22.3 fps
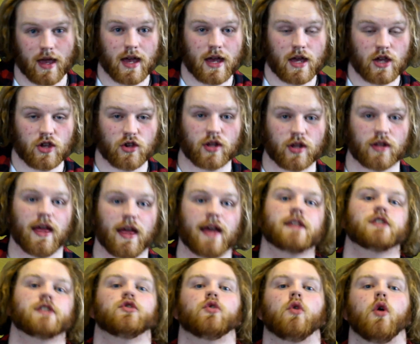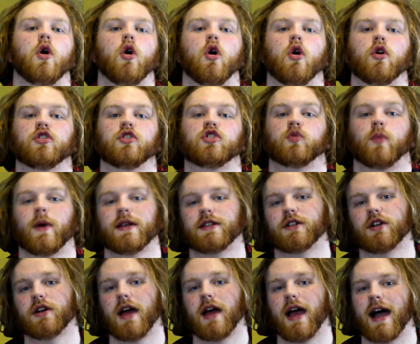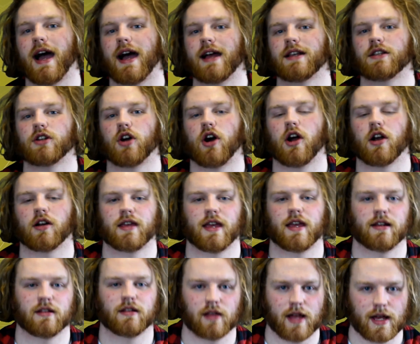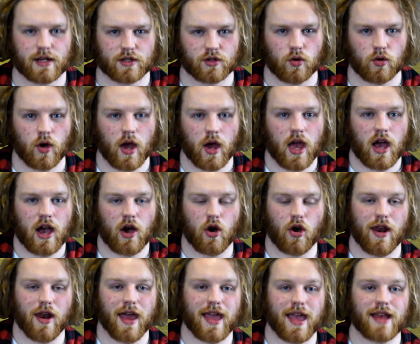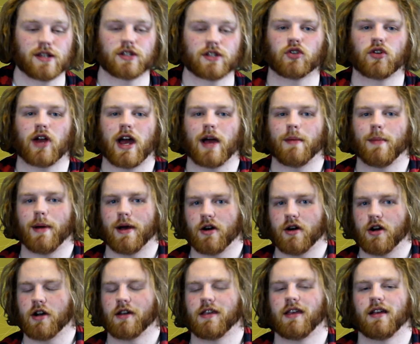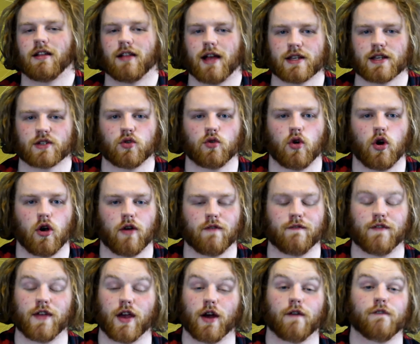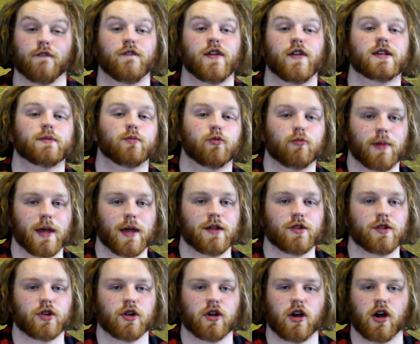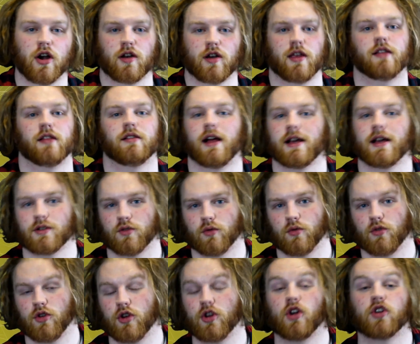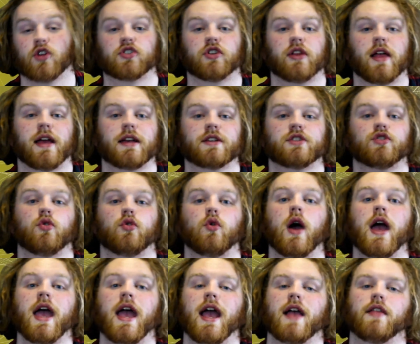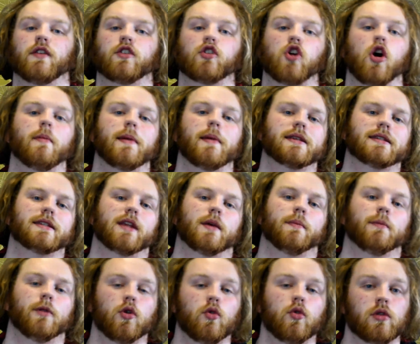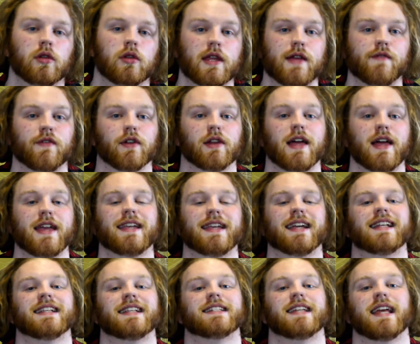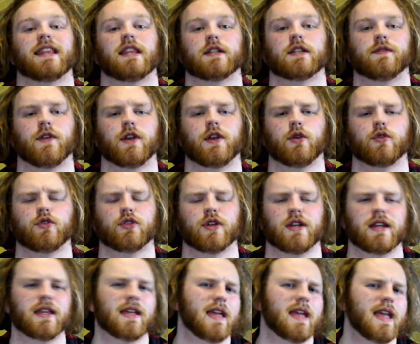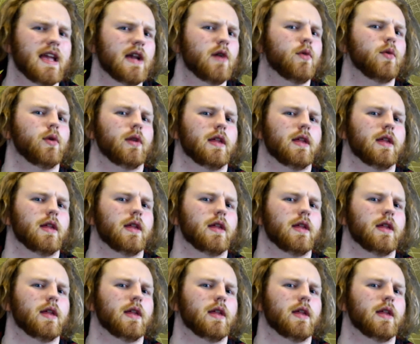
You can let us know on Twitter at R-CADE Glasgow, on Instagram at R-CADE Glasgow, or via our Facebook page, R-CADE Glasgow. You can also let us know in the comments down below, leave a like and send this video to an equally